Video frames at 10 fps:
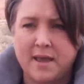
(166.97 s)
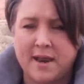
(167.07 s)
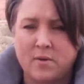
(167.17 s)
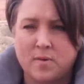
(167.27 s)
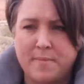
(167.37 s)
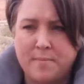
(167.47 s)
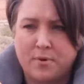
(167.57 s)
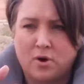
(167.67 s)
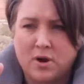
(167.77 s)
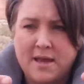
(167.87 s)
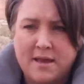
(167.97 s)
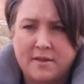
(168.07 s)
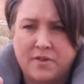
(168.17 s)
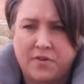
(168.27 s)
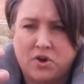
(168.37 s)
And I remember
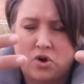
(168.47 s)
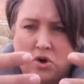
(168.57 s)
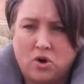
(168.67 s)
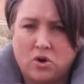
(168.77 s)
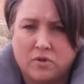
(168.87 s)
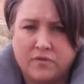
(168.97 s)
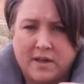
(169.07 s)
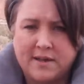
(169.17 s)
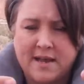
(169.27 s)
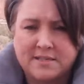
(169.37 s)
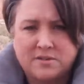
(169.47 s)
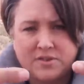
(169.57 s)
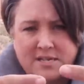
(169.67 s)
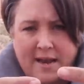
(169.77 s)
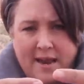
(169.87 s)
that the curve next to
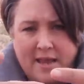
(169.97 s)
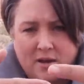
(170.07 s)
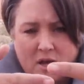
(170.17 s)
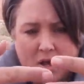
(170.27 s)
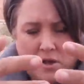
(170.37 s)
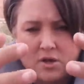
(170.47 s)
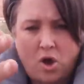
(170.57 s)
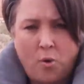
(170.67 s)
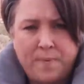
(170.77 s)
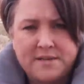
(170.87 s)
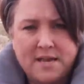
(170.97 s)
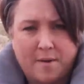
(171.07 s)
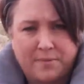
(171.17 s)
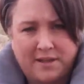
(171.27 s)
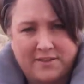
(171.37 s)
the dinette opened
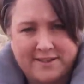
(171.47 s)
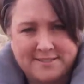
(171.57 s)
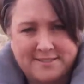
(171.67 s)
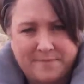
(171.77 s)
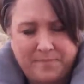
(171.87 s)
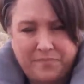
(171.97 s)
up like this